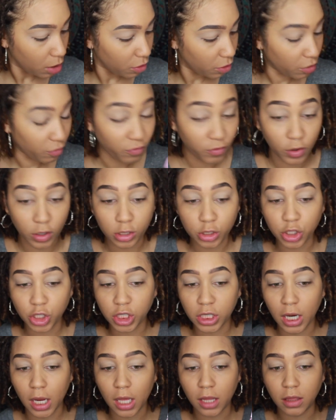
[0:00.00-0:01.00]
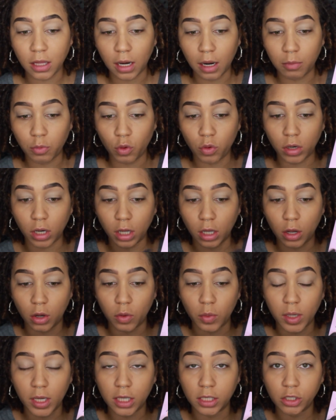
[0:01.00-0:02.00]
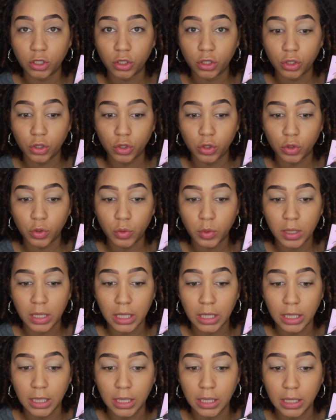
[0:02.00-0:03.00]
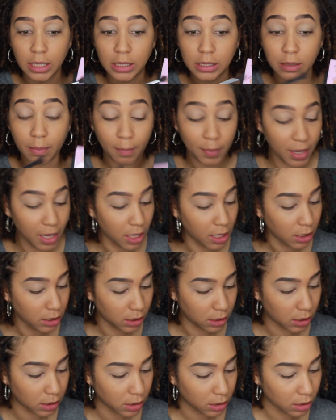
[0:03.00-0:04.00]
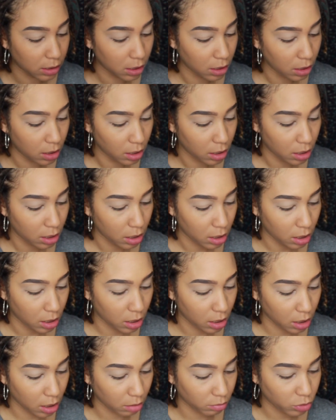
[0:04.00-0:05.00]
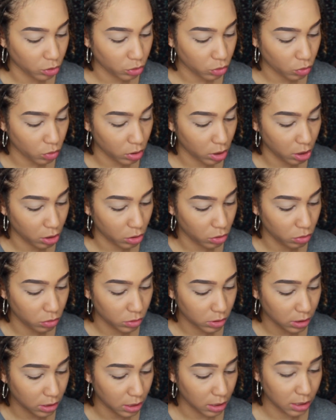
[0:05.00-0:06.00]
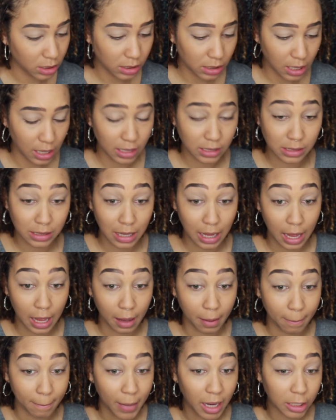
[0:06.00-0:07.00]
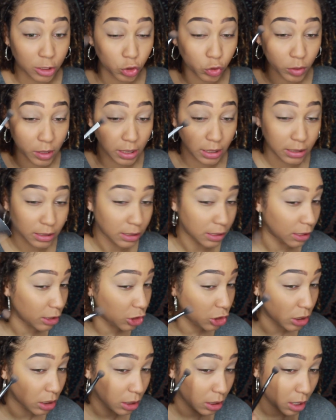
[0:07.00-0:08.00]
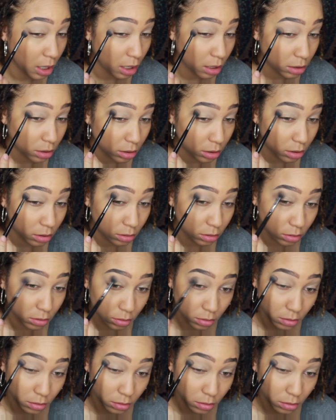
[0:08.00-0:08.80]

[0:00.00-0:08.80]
the first shade that I'm going to go into is Peace, and I'm just going to use this as like my transition color.